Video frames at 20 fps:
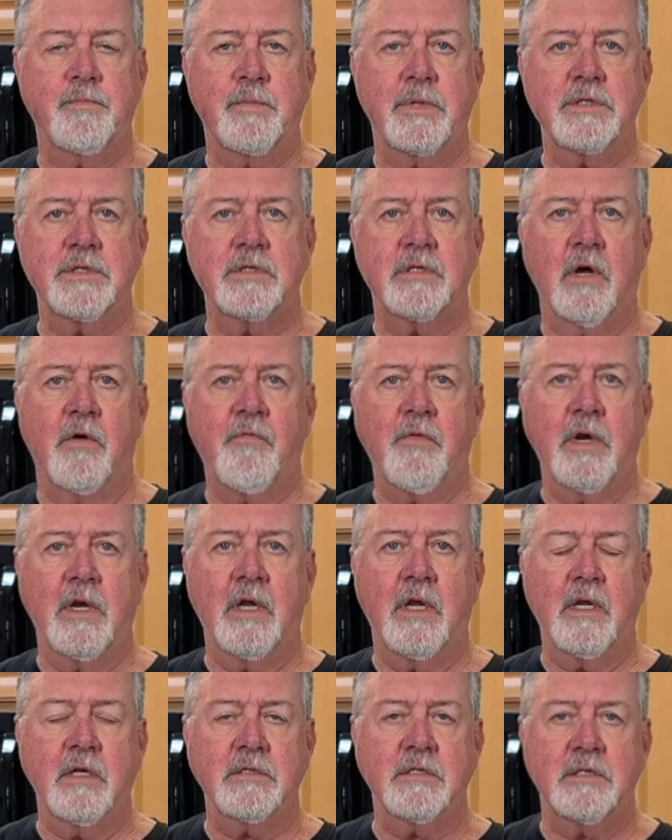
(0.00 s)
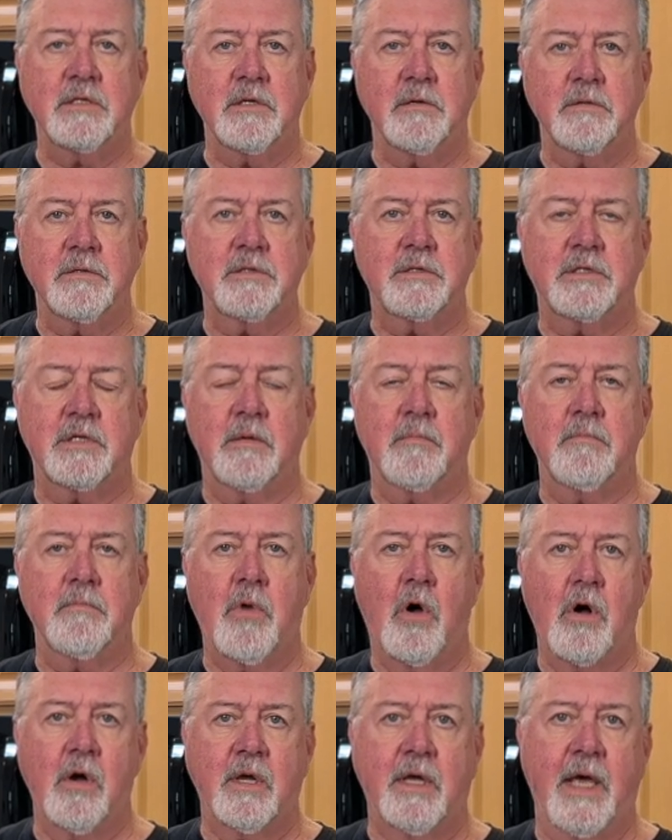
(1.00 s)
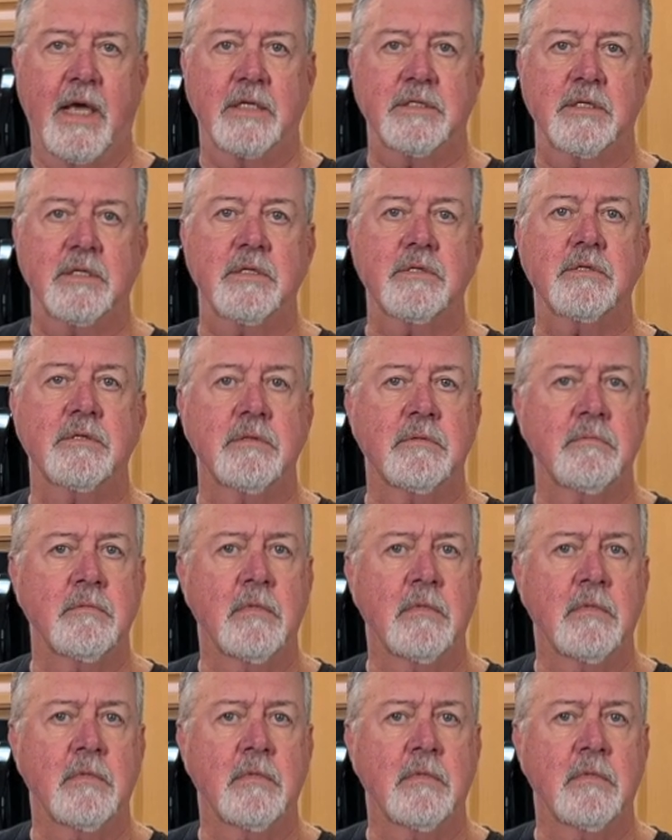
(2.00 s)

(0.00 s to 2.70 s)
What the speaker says: be stuffing it in some hog casings.